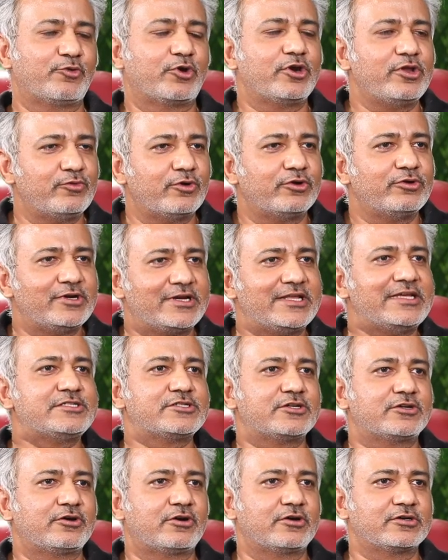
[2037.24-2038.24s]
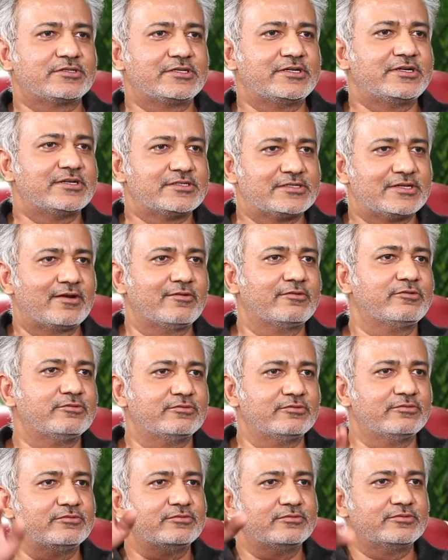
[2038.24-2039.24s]
what do you want to teach your dogs? He doesn't have
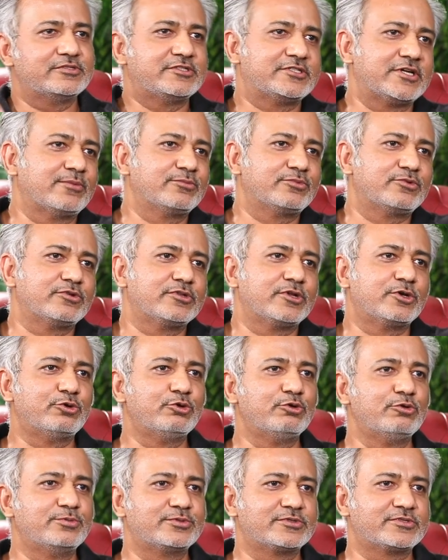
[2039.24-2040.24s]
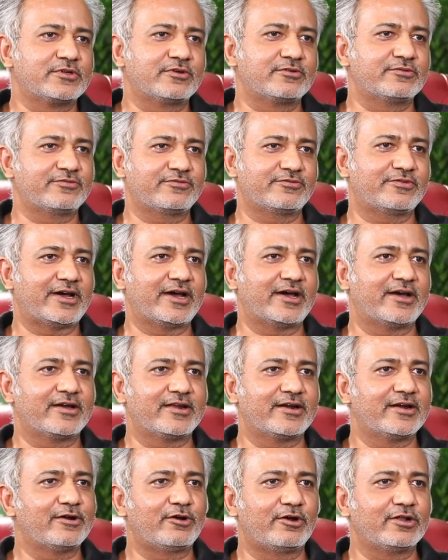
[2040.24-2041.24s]
to jump through the hoops of
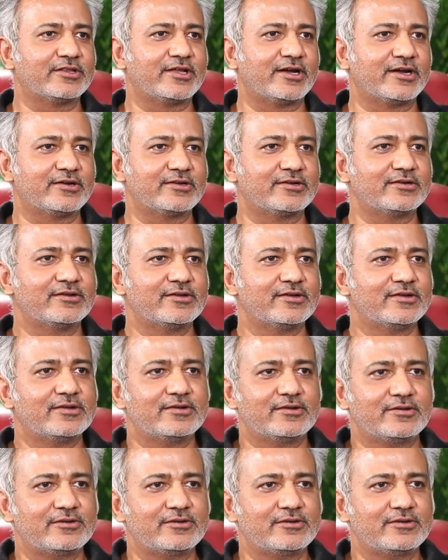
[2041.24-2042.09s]
fire and all that. No?